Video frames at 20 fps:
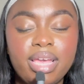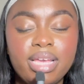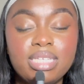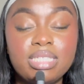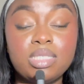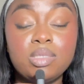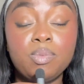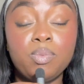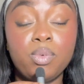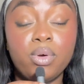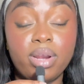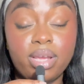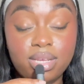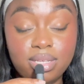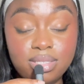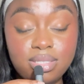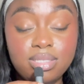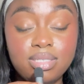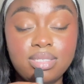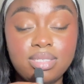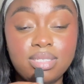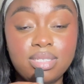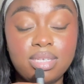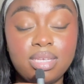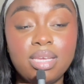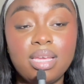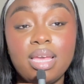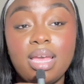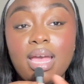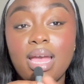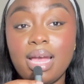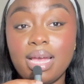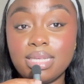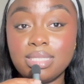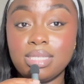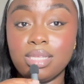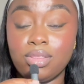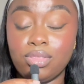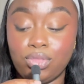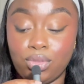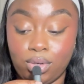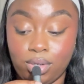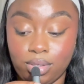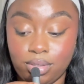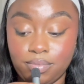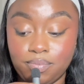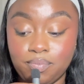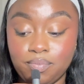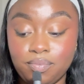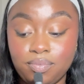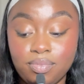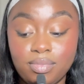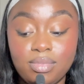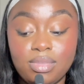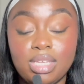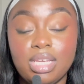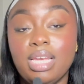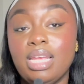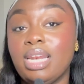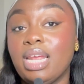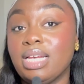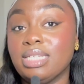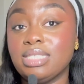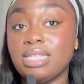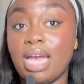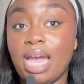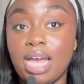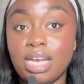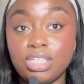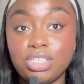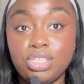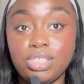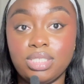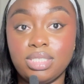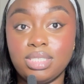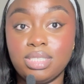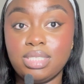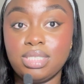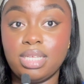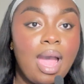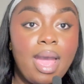expressed as a thought and as actions.